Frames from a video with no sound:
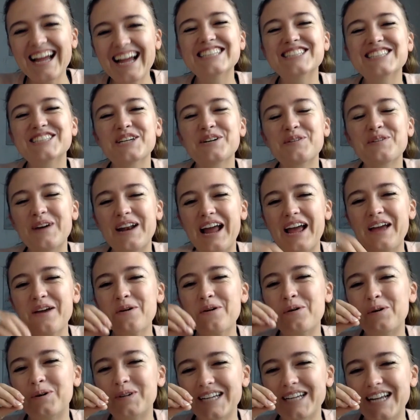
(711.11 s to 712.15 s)
So when I
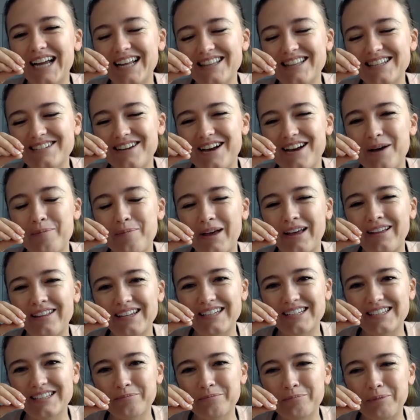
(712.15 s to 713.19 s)
hold it at the top, I
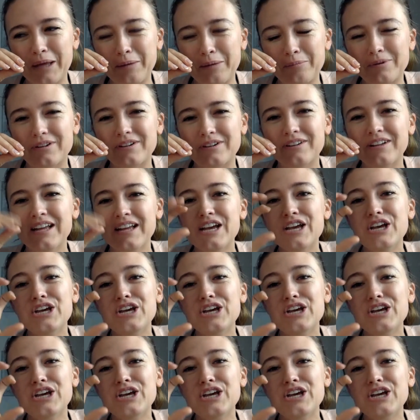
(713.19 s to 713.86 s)
like to be able,